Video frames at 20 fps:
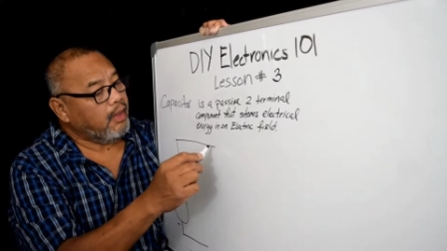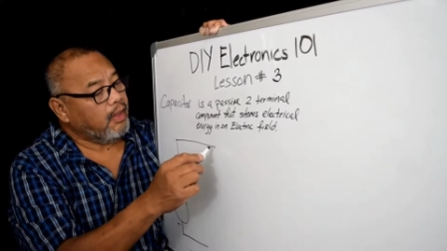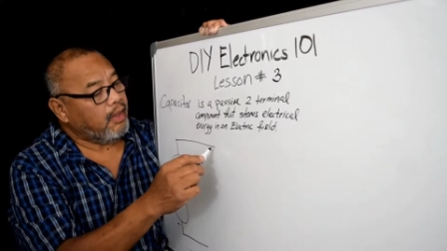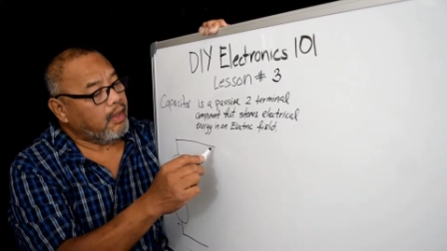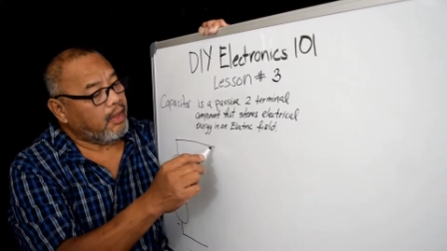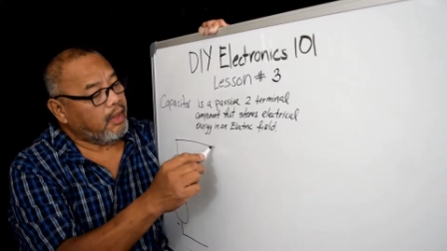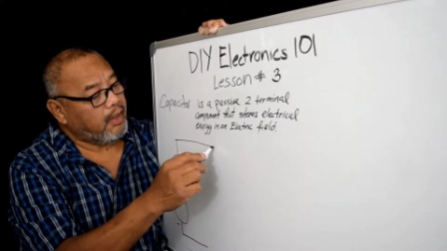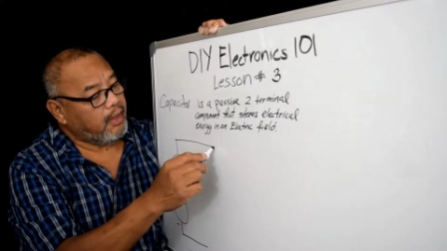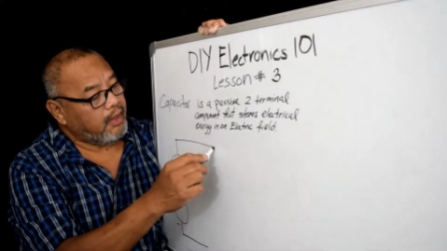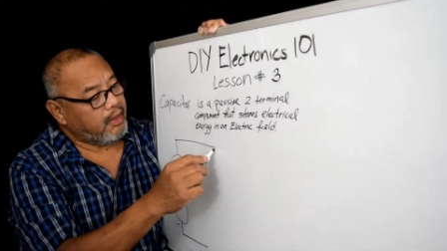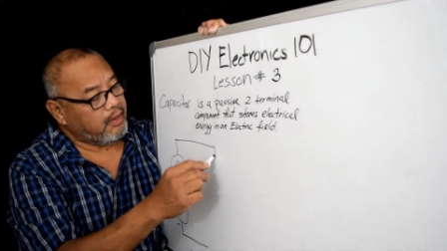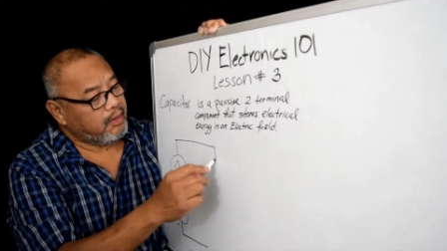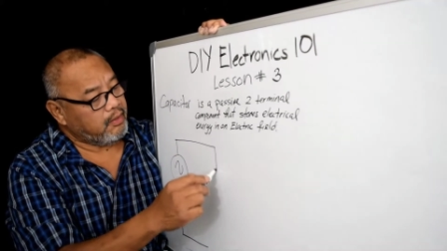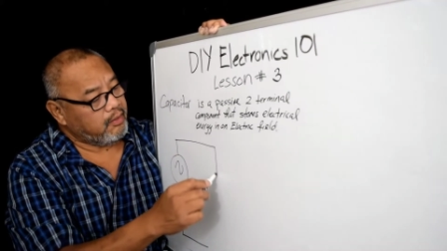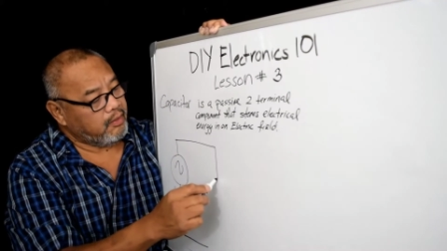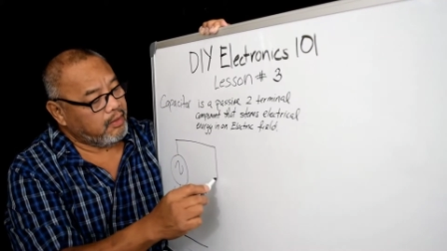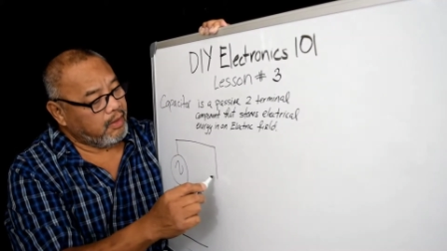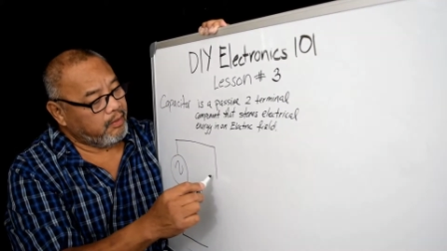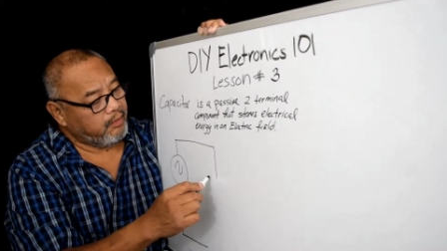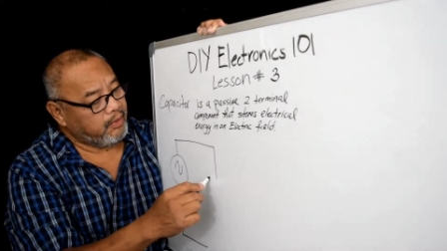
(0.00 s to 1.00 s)
and you
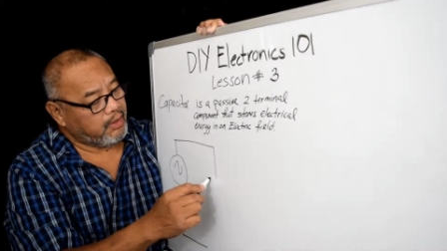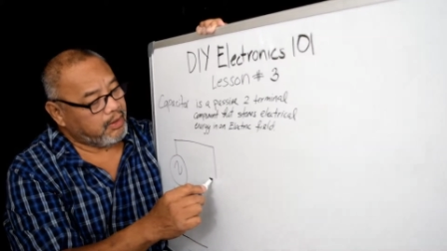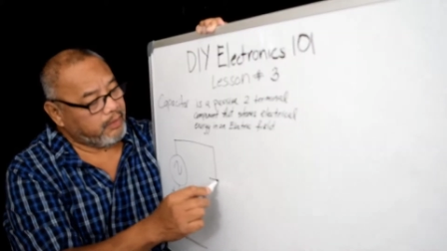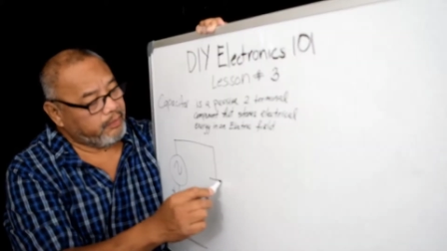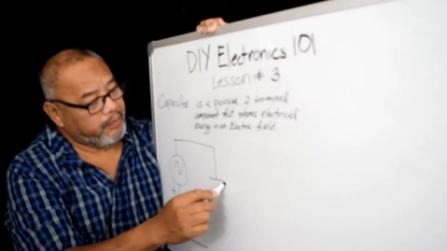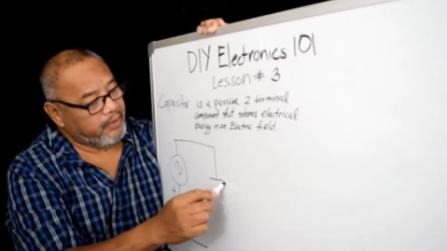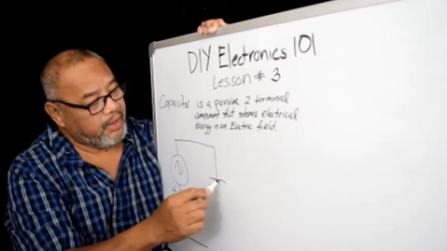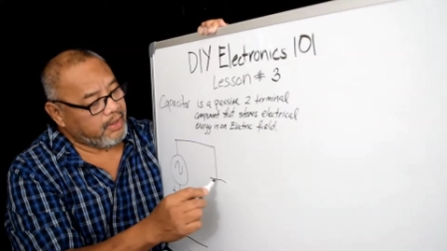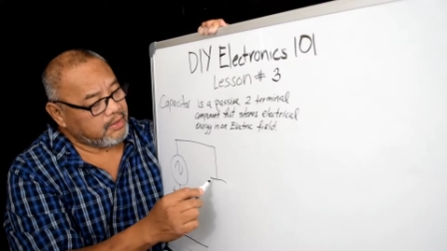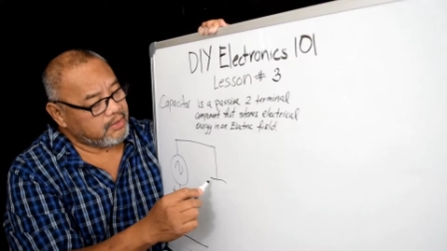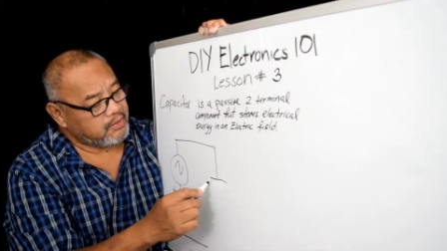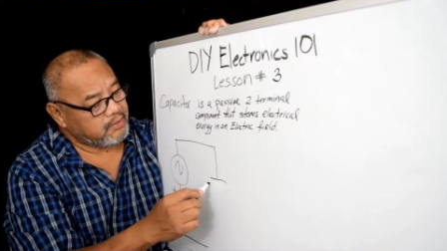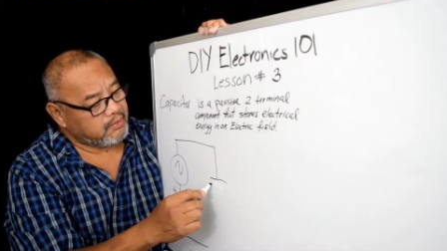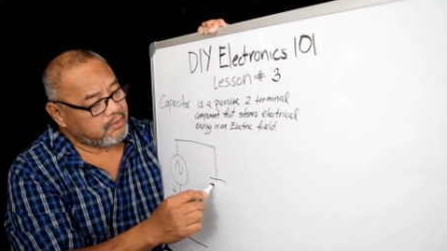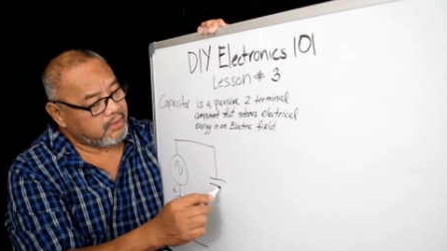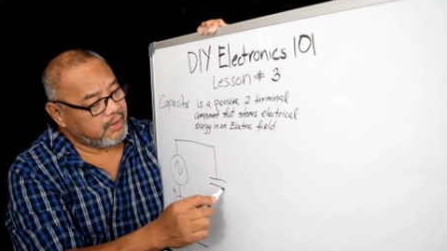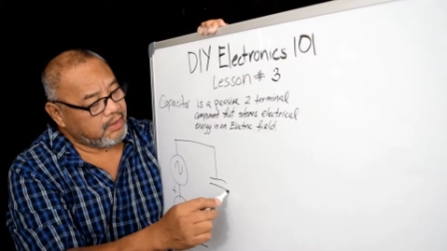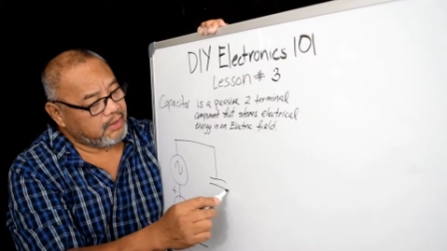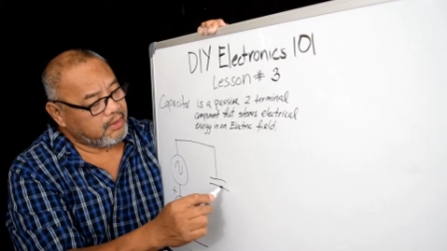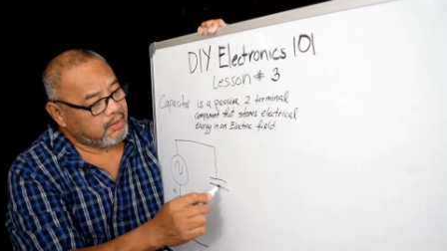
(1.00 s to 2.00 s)
have a capacitor
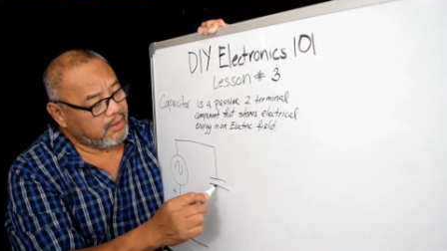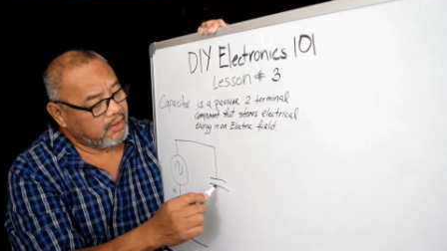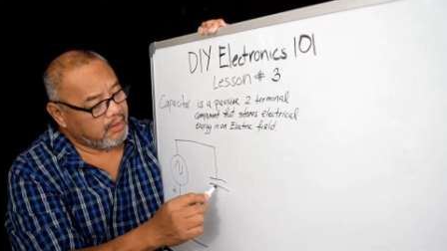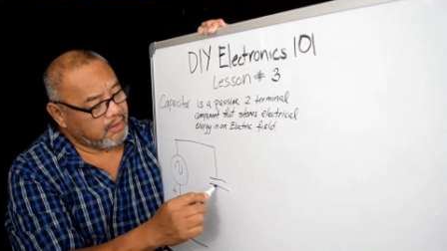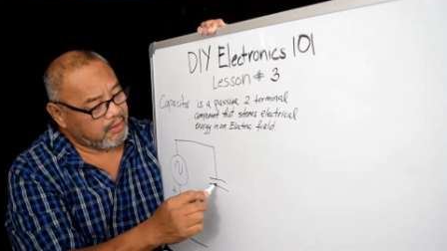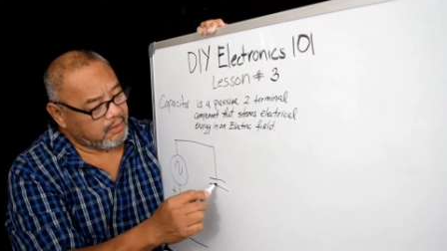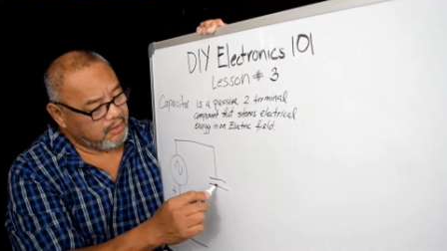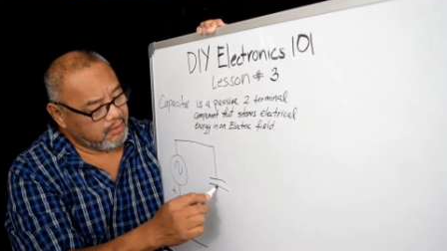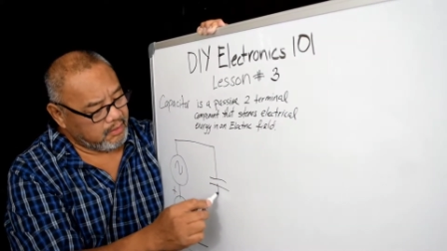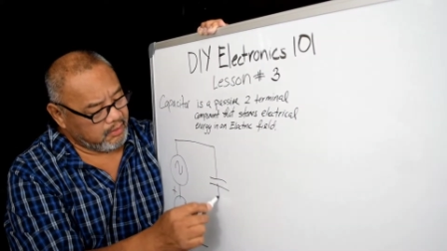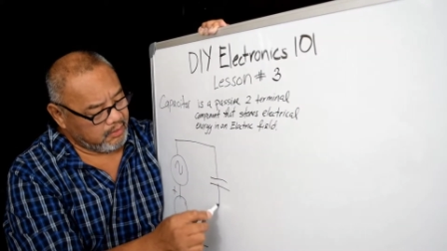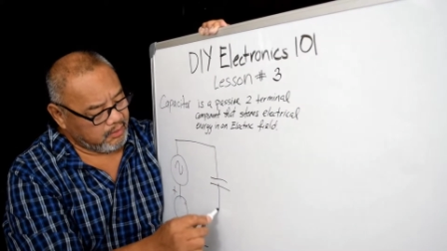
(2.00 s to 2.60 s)
right here,